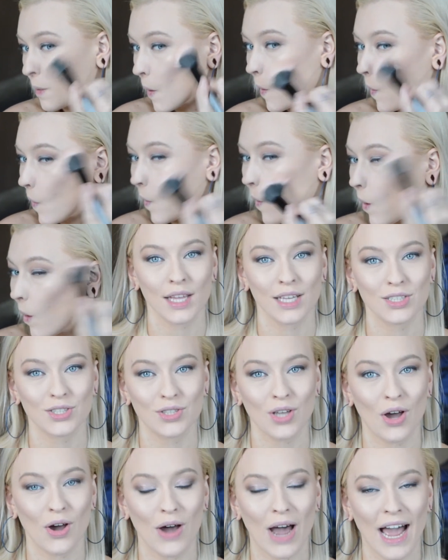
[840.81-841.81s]
pretty.
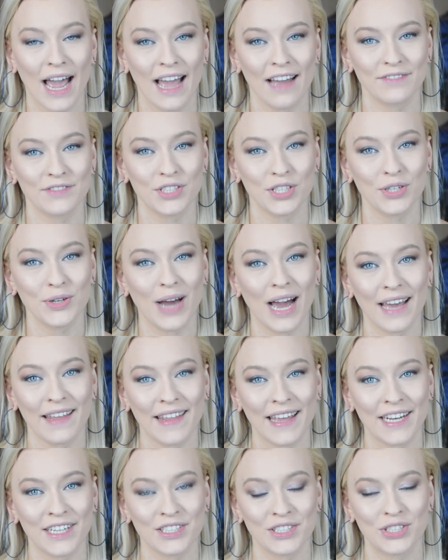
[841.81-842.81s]
So I have 2
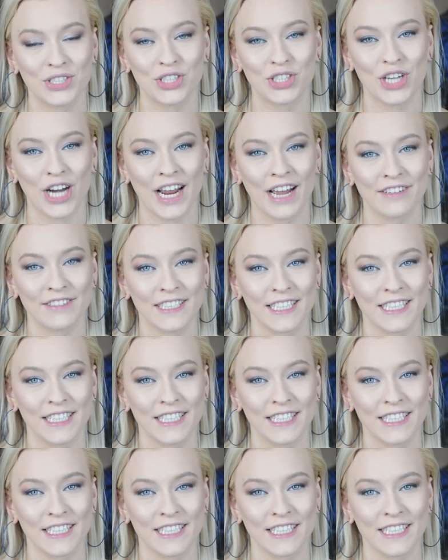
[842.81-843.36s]
highlighters to try out